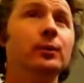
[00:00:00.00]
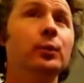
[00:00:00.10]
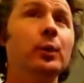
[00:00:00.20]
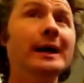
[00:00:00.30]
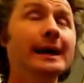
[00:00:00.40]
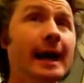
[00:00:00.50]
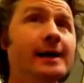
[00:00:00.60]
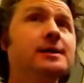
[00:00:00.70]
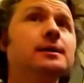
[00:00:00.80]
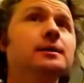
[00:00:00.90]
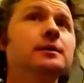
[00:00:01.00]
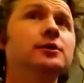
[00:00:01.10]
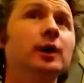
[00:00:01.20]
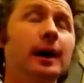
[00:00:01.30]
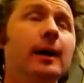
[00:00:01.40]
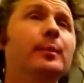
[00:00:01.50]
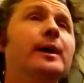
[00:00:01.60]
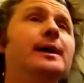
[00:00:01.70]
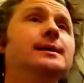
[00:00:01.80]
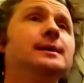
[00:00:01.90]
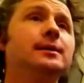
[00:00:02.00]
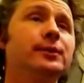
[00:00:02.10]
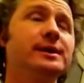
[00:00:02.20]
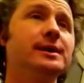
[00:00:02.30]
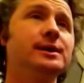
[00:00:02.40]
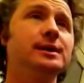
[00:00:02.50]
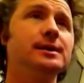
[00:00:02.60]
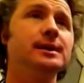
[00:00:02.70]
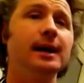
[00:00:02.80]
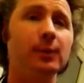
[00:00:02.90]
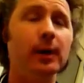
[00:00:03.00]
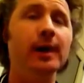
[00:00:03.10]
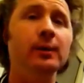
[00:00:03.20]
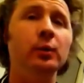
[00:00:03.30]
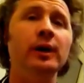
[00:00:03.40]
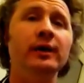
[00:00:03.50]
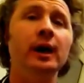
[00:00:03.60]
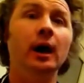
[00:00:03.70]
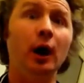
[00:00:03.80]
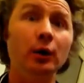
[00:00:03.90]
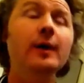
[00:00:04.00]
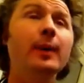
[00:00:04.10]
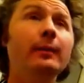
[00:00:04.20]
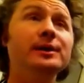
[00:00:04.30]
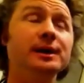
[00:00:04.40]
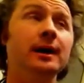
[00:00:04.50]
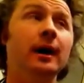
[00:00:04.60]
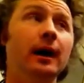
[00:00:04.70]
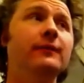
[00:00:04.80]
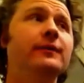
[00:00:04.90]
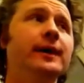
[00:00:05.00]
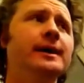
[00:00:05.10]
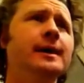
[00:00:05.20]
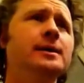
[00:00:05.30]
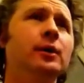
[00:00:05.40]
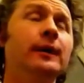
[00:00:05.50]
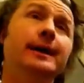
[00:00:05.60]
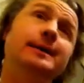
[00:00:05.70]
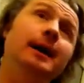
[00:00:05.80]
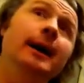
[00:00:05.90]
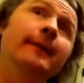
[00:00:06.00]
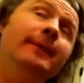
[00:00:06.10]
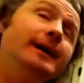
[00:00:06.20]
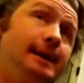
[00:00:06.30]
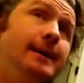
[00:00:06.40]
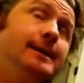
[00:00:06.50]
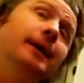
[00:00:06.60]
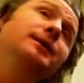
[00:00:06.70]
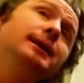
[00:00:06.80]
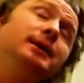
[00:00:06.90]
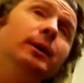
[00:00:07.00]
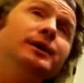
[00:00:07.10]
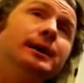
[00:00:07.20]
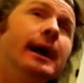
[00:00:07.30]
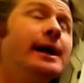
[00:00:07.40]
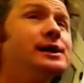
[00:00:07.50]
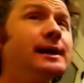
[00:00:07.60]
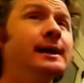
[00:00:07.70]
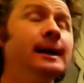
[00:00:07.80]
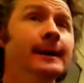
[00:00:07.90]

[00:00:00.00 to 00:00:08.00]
we let drug companies and researchers get away with only publishing half of their data, and that's an insane situation. And actually,